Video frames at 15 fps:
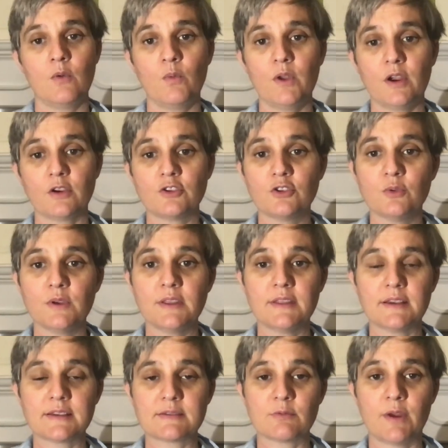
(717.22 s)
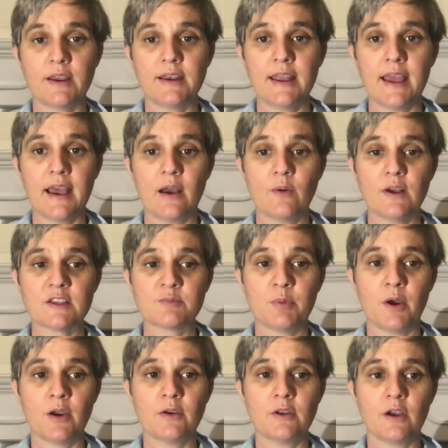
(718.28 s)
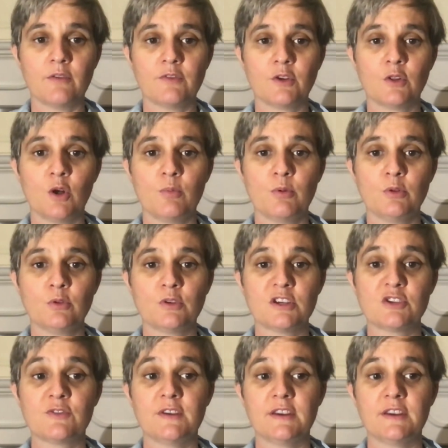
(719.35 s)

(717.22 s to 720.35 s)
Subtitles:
We are doing this right now as part of the Global Leukodystrophy